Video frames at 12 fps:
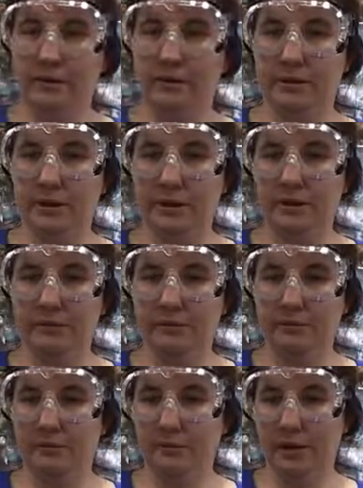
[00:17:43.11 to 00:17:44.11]
So you see,
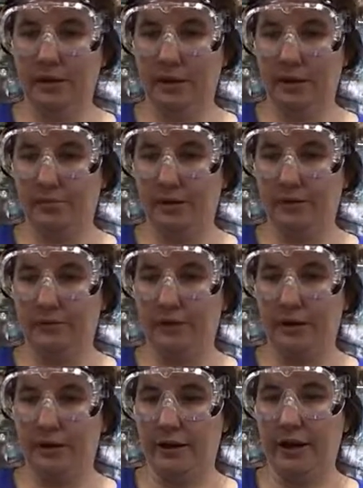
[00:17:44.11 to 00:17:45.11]
I can kind of put the
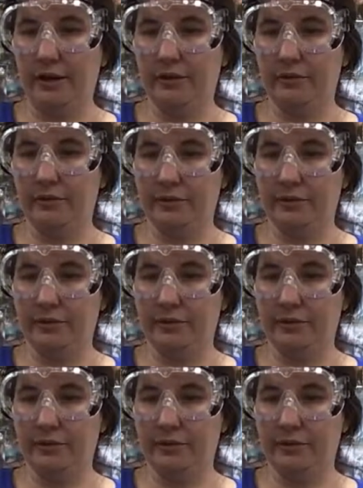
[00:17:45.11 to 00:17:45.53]
fire out.